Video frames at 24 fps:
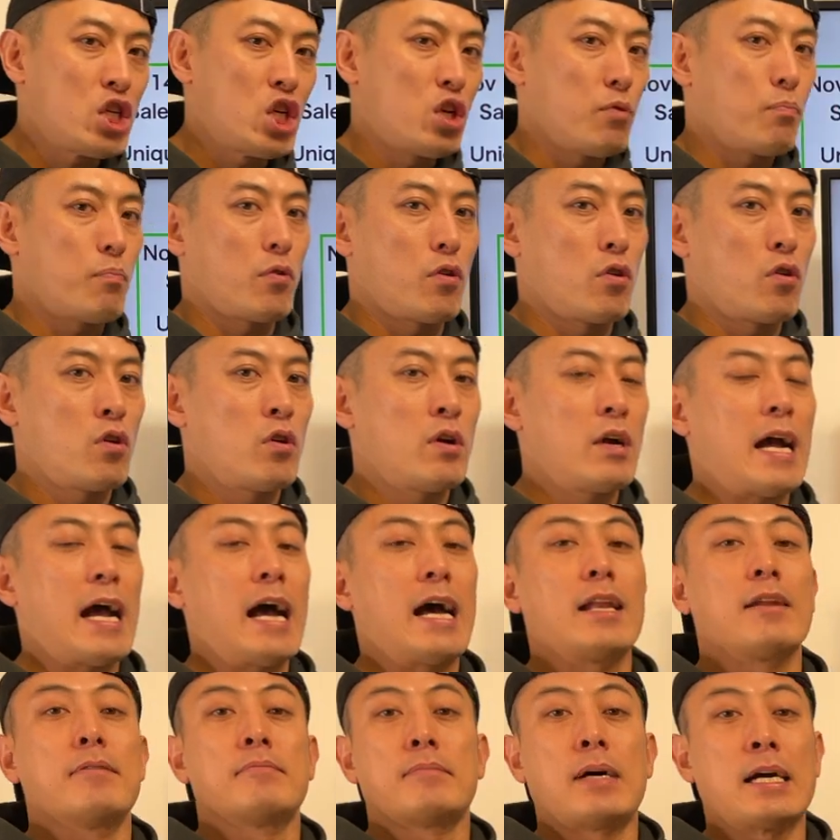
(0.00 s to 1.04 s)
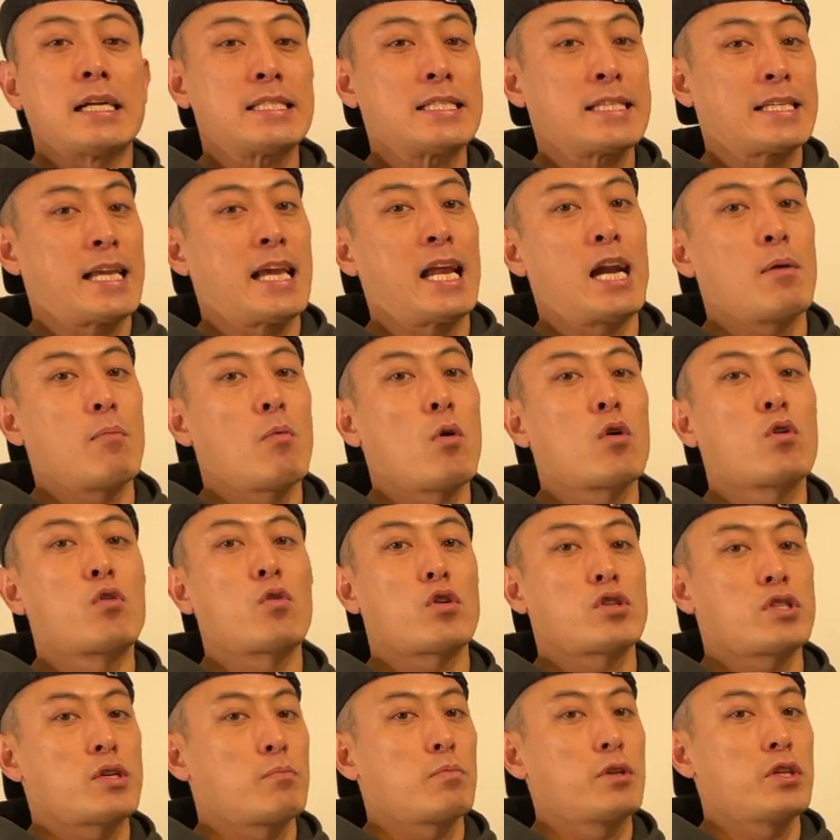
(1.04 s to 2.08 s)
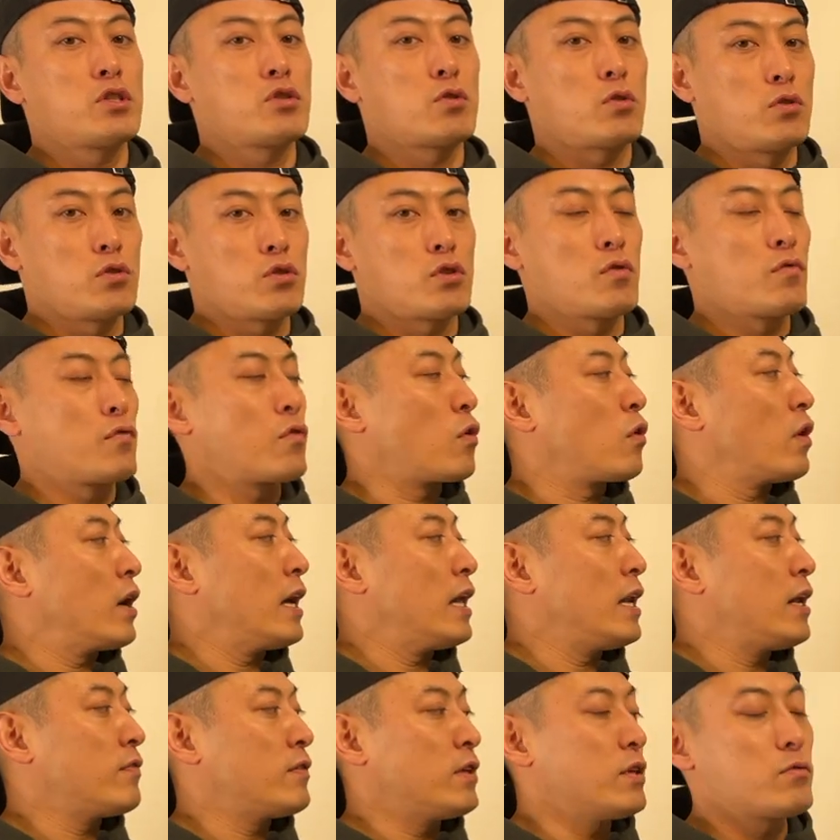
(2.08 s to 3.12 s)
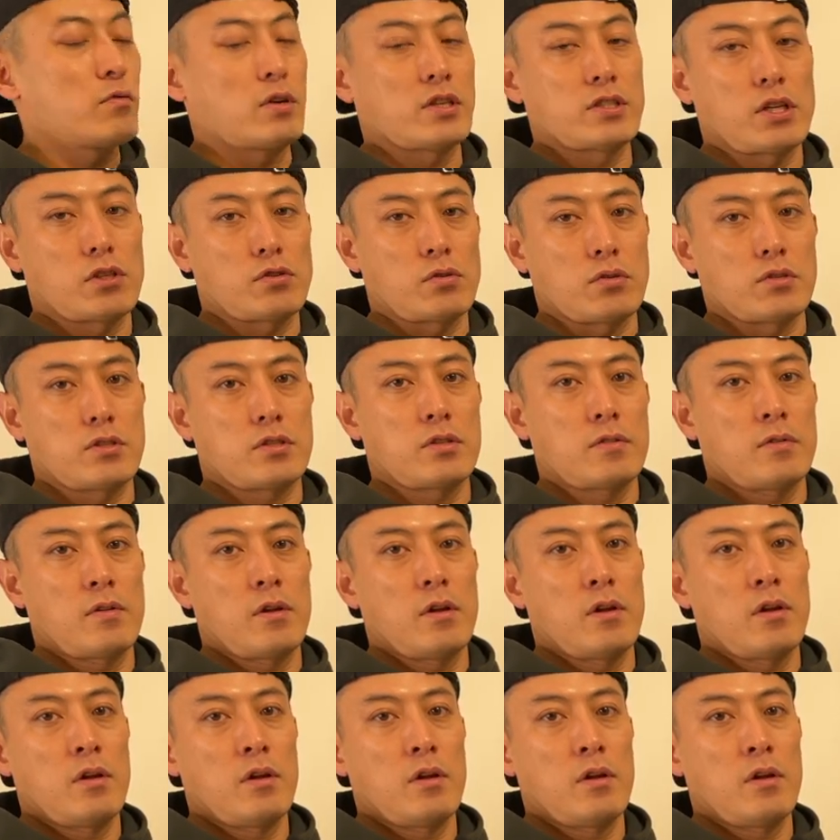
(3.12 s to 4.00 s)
cheaper and much scalable cross-chain bridge solution for NFT transactions.